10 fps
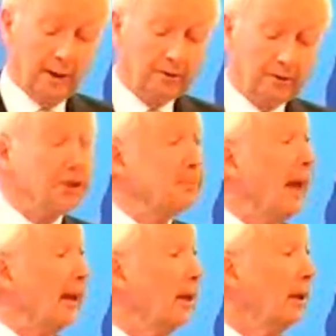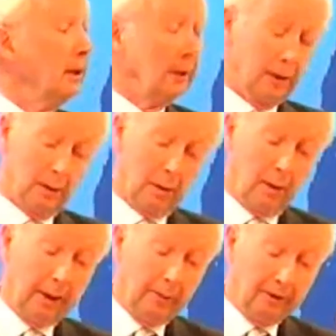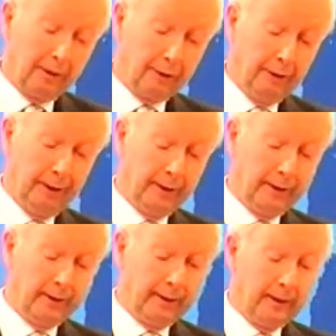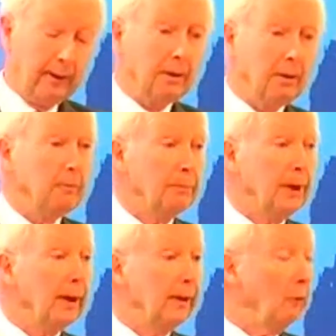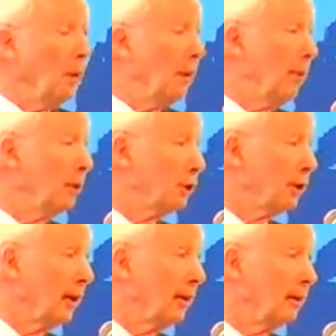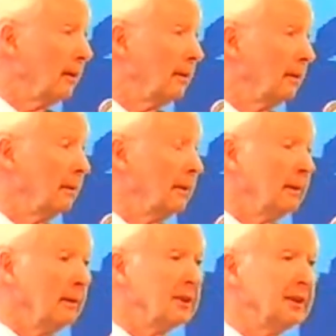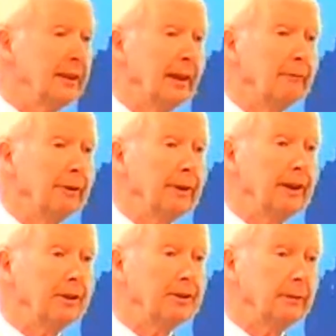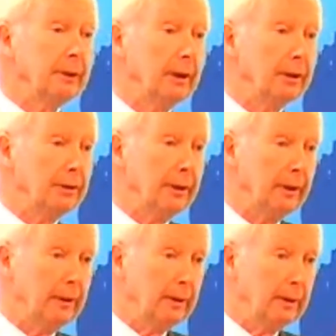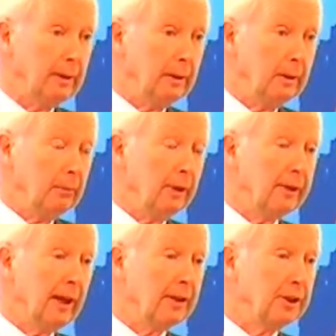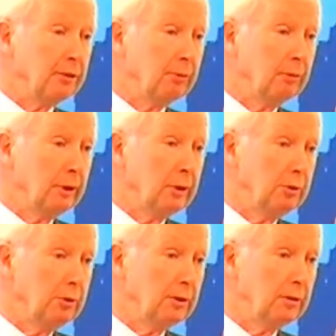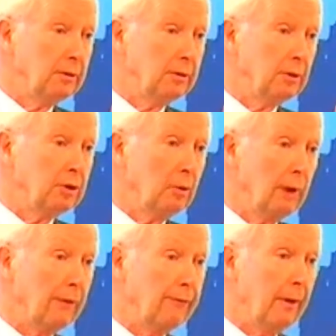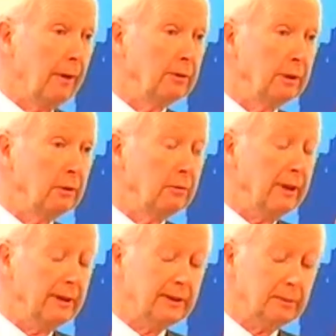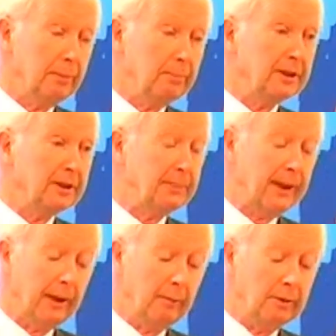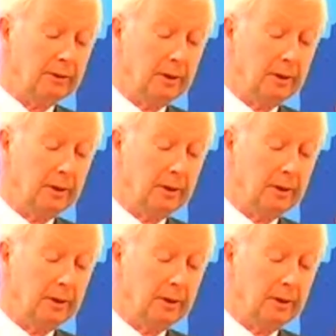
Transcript: to spend what he was given by a giveaway budget unseen ever in the history of the country, where taxes were reduced, social welfare was increased, and public spending was